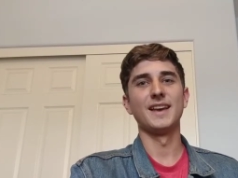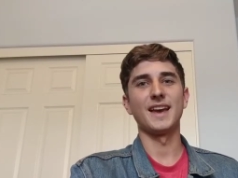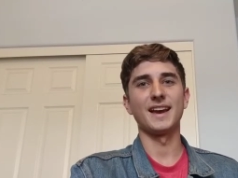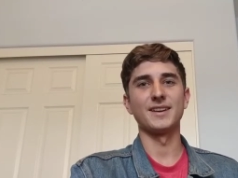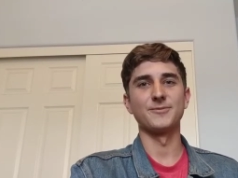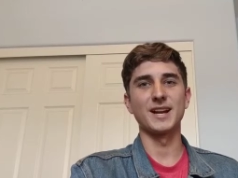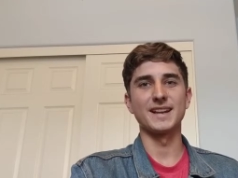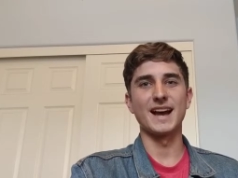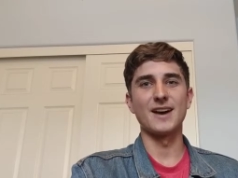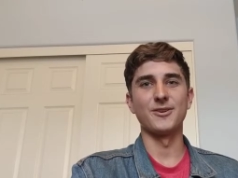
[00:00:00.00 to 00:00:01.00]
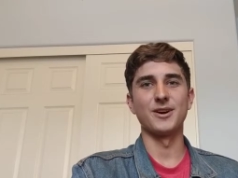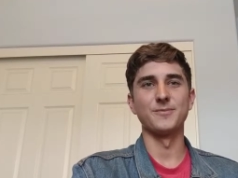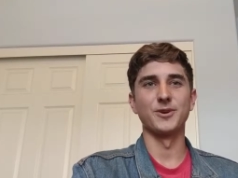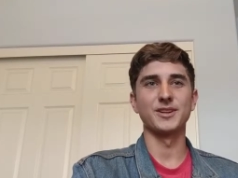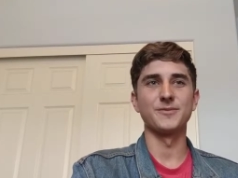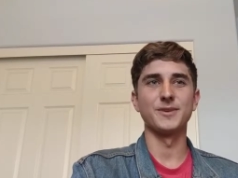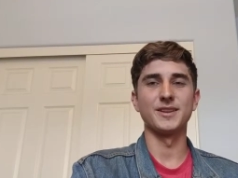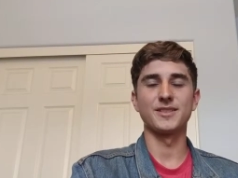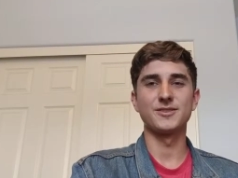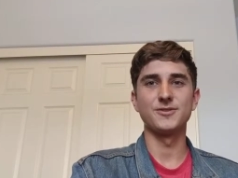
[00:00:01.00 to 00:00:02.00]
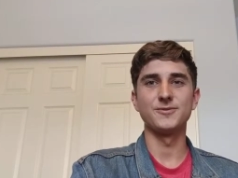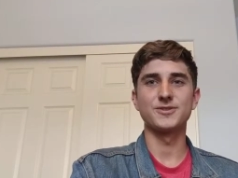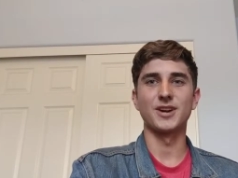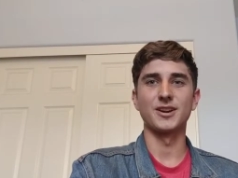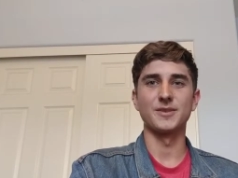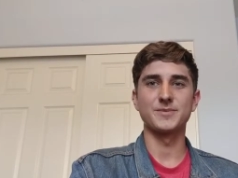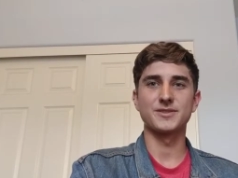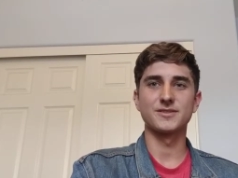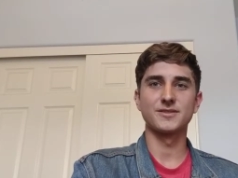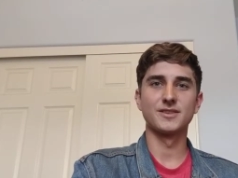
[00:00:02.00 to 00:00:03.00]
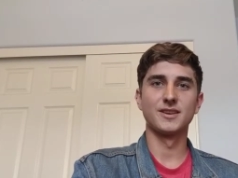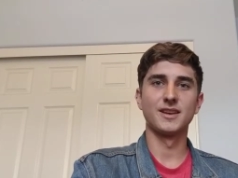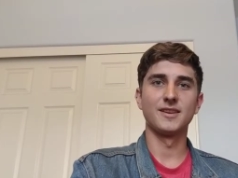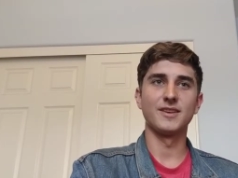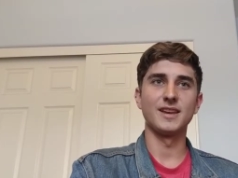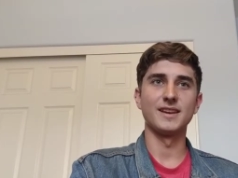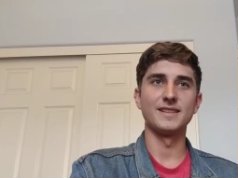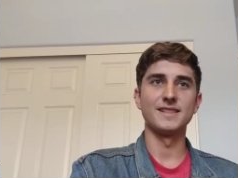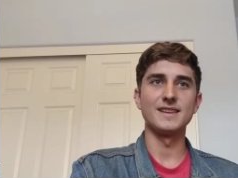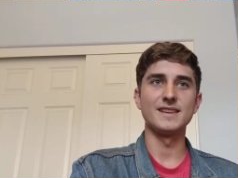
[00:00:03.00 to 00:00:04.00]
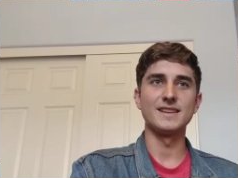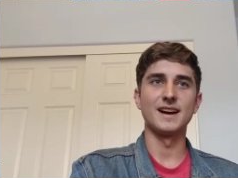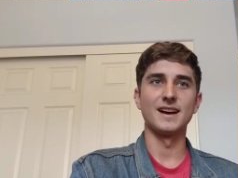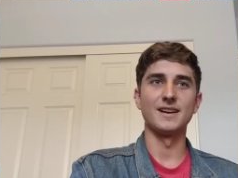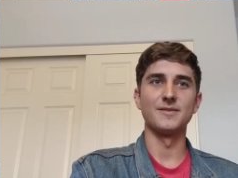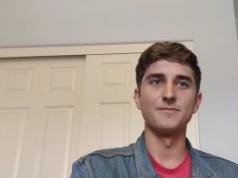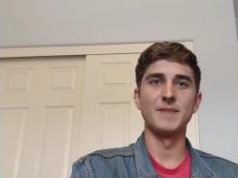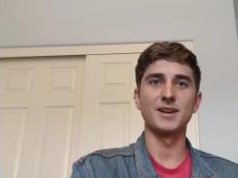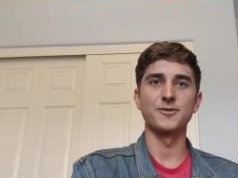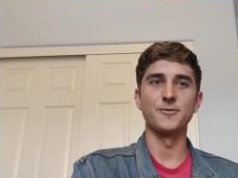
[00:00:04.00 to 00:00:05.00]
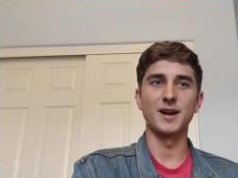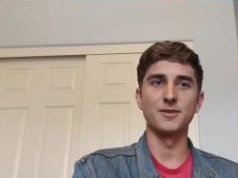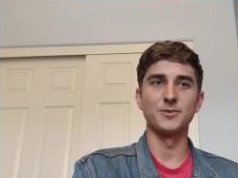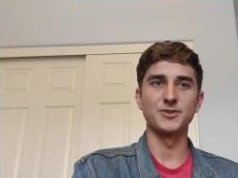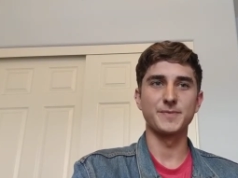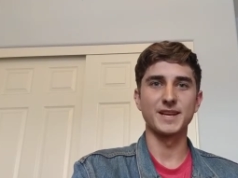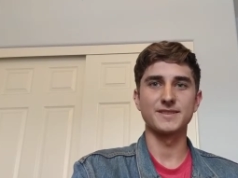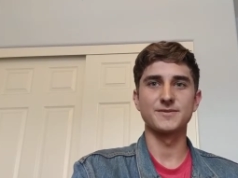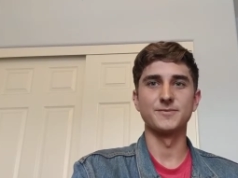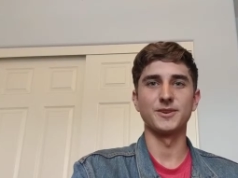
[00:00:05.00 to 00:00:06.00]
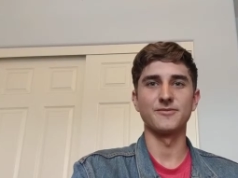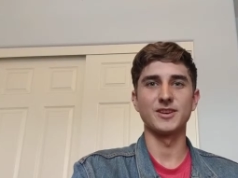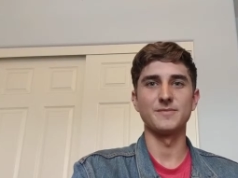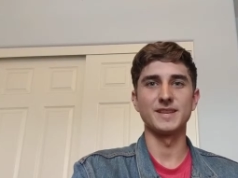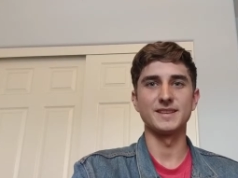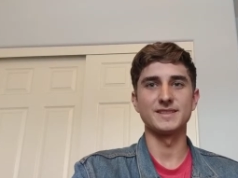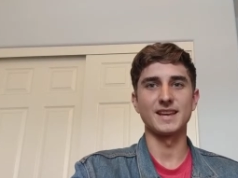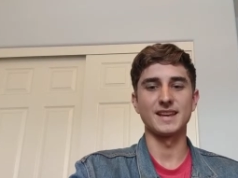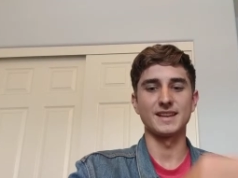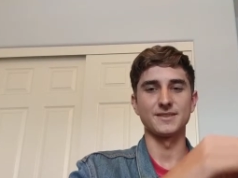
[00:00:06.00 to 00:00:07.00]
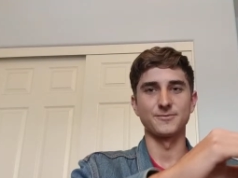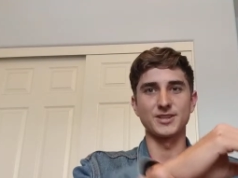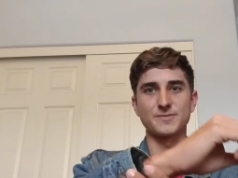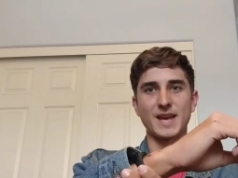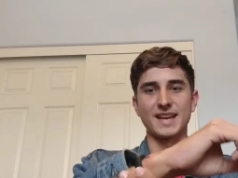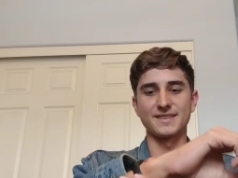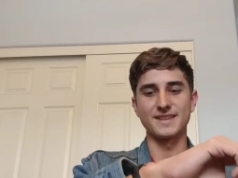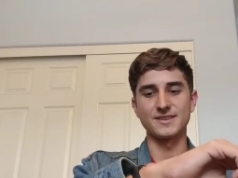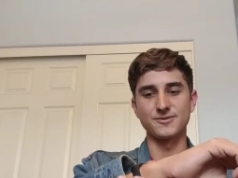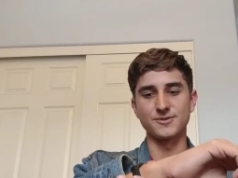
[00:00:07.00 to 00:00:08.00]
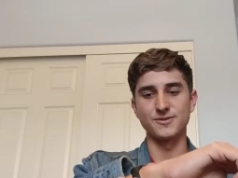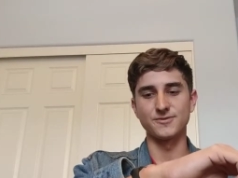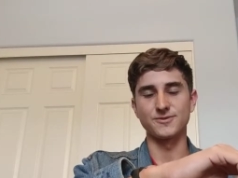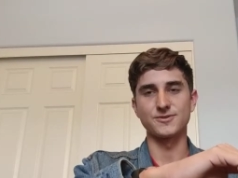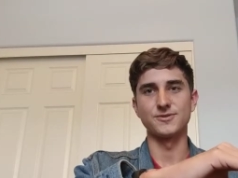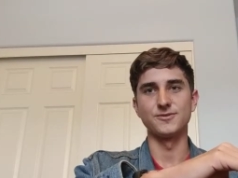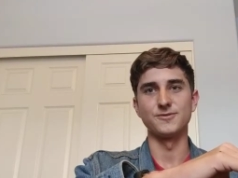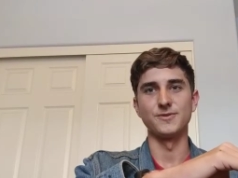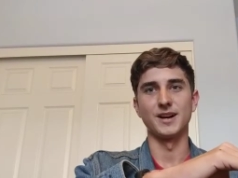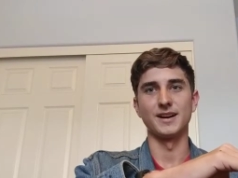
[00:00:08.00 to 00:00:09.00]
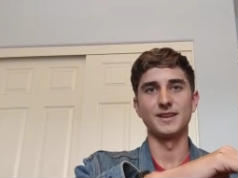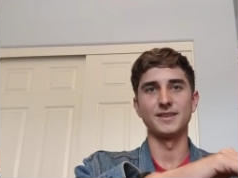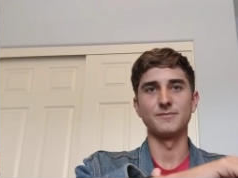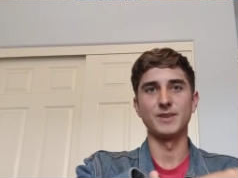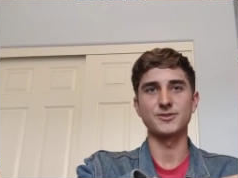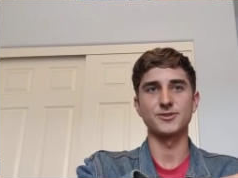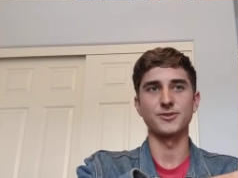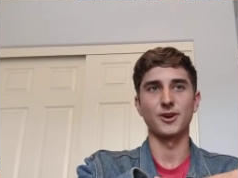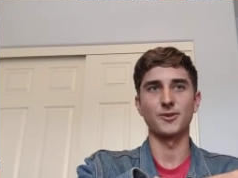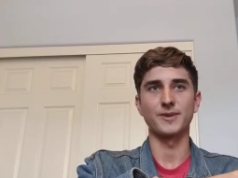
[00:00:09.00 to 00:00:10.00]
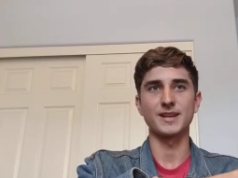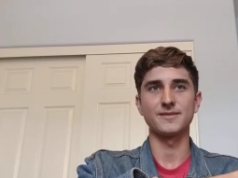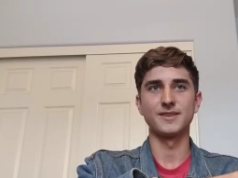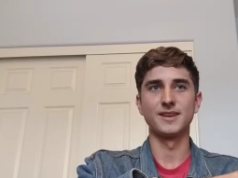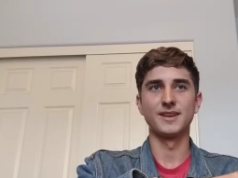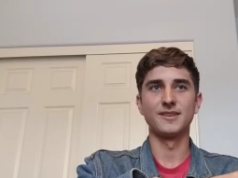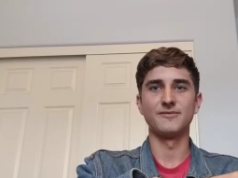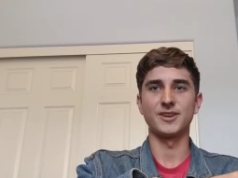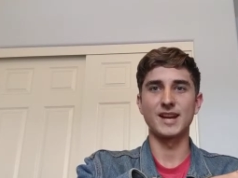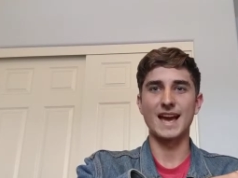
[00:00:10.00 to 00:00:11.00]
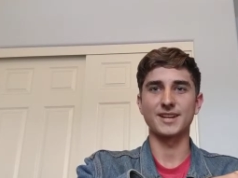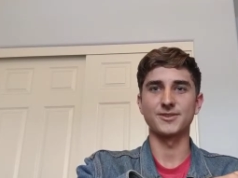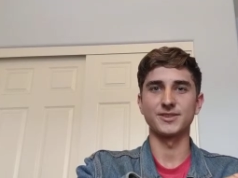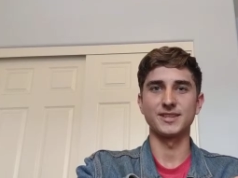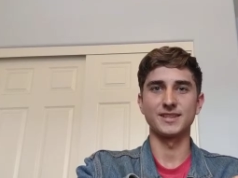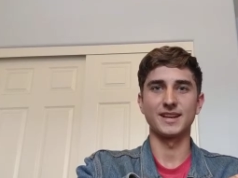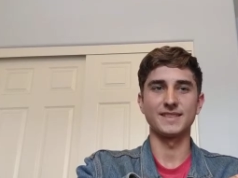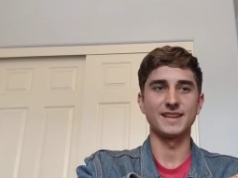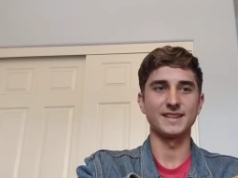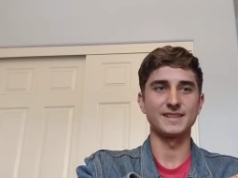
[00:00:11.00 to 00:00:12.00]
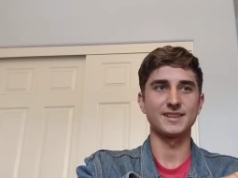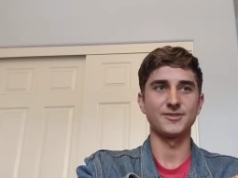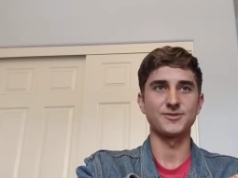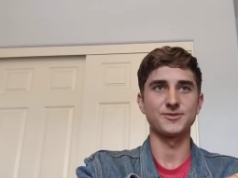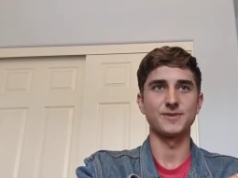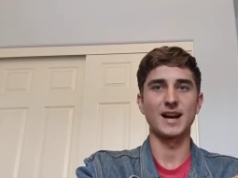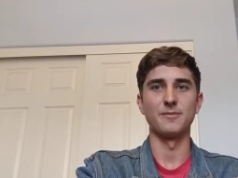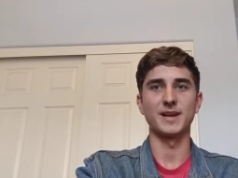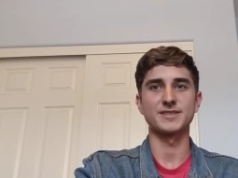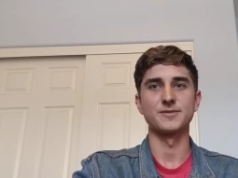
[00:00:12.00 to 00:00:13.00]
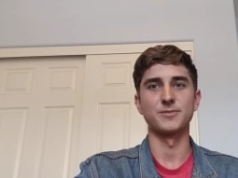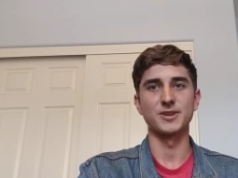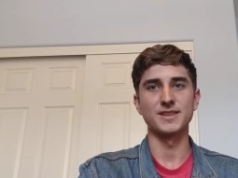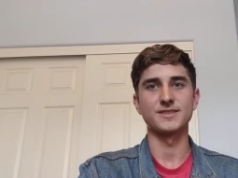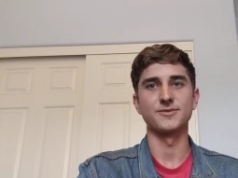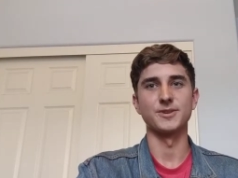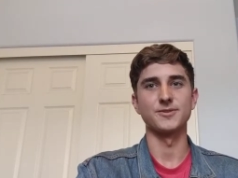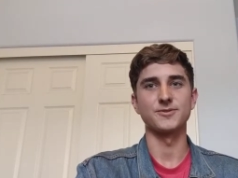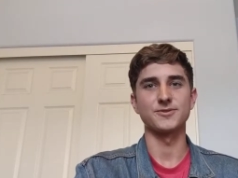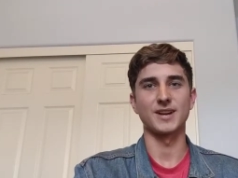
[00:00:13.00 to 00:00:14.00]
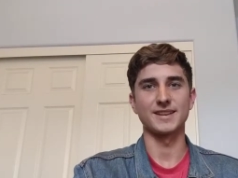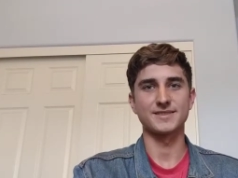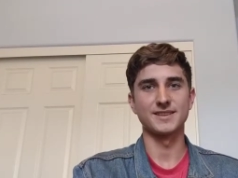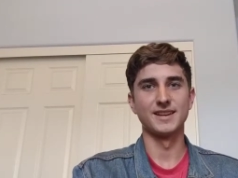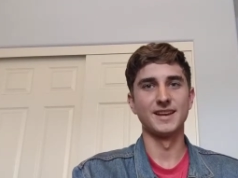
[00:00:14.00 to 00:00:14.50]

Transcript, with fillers: And right now, I'm working with two startups in the uh, medical wearable space. One of them is a wristband that you use to uh, measure your heart rate very accurately, and then it tells you how best to breathe to reduce stress.